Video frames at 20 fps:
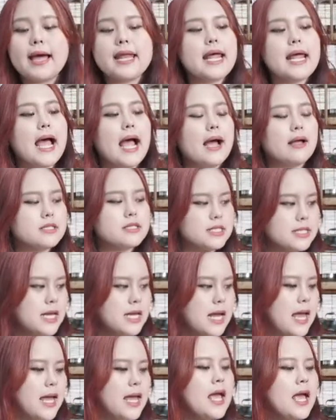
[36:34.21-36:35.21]
and uh,
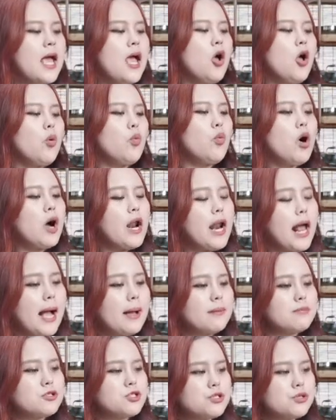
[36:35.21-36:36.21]
today what
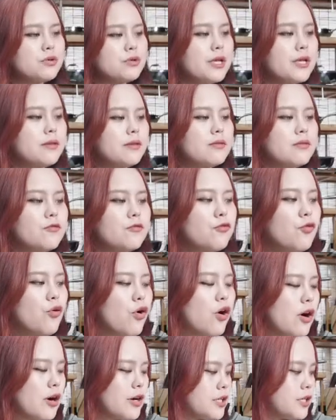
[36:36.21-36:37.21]
i'm doing
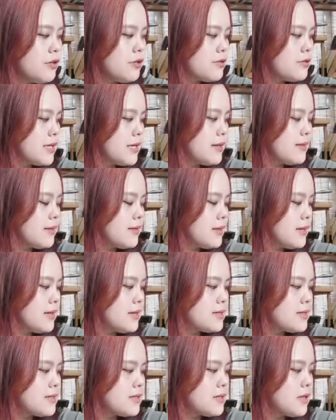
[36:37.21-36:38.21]
for using
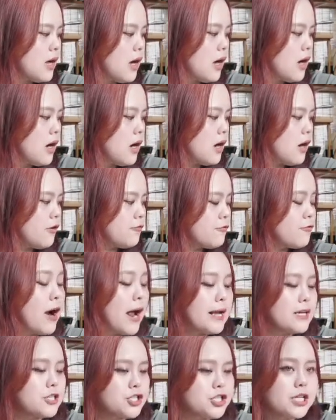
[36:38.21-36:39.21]
this uh,
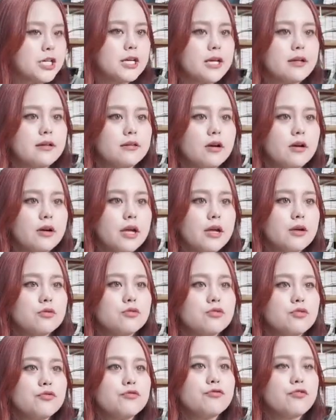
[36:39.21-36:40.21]
fried chicken okay
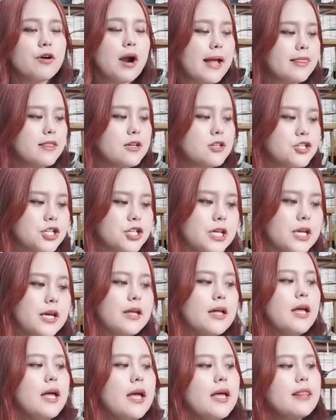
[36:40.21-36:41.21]
to fry the
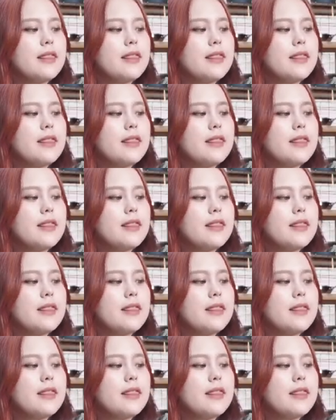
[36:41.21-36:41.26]
chicken